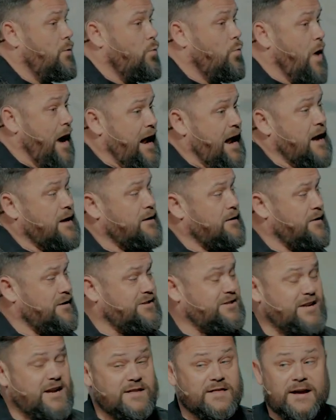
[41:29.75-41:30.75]
Way under the
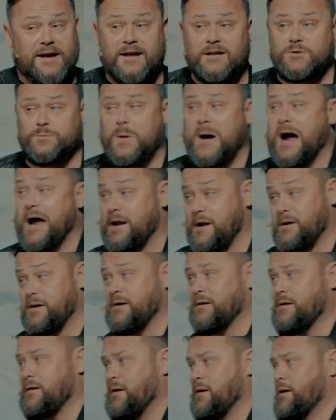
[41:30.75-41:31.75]
sea that gets parted,
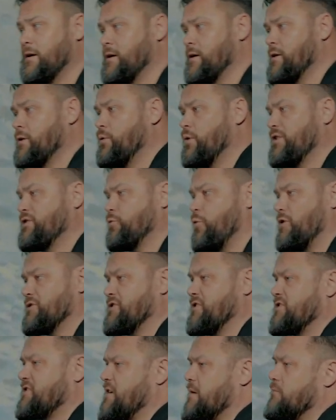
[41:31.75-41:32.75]
which
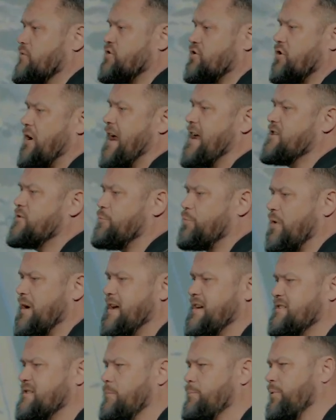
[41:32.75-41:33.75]
wasn't some strange
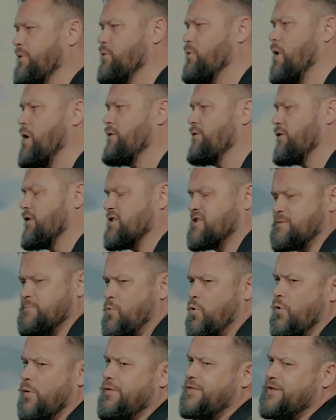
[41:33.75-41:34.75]
breeze that blew over a
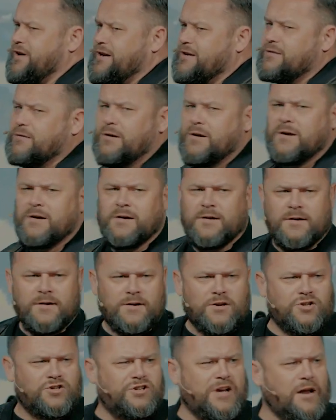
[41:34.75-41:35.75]
small, thin,
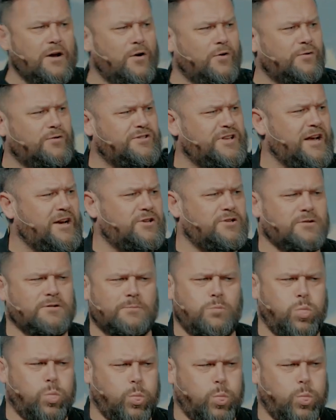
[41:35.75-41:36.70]
shallow section.